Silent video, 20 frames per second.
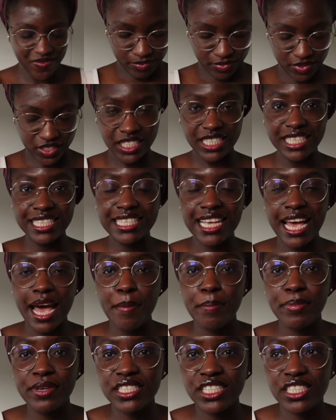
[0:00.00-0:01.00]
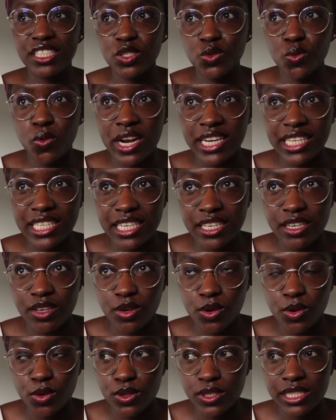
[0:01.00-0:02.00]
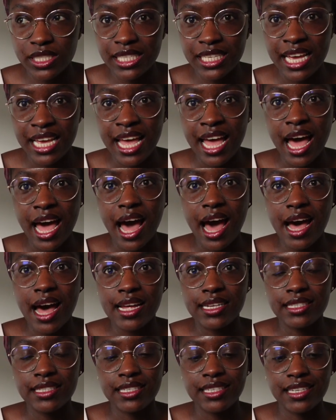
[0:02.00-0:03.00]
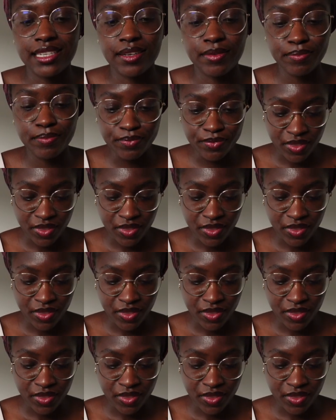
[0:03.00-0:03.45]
She's happy. She's 1 year old, and